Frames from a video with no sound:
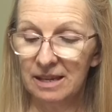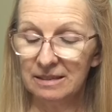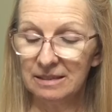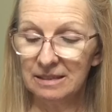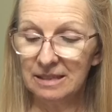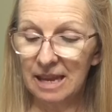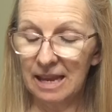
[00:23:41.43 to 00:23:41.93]

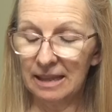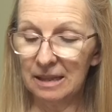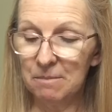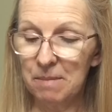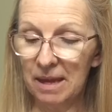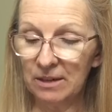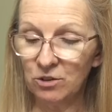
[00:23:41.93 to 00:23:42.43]
Stanley
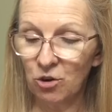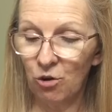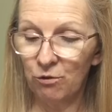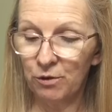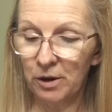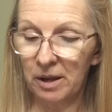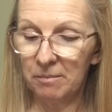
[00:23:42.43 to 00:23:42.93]
bent
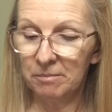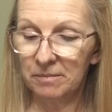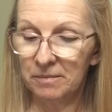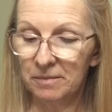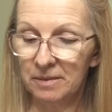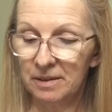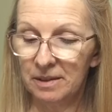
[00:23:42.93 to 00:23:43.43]
over him.
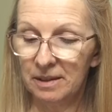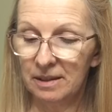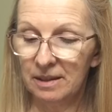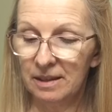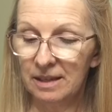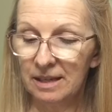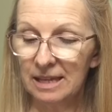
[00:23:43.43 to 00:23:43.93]

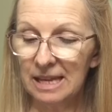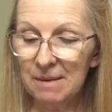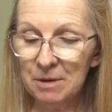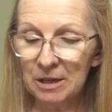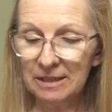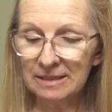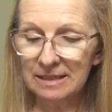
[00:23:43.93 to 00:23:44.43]
Come
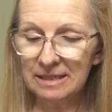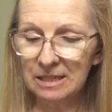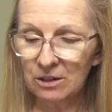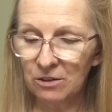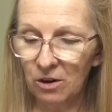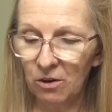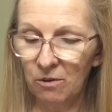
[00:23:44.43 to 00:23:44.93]
on,
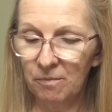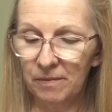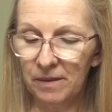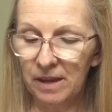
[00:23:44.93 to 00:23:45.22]
Zero,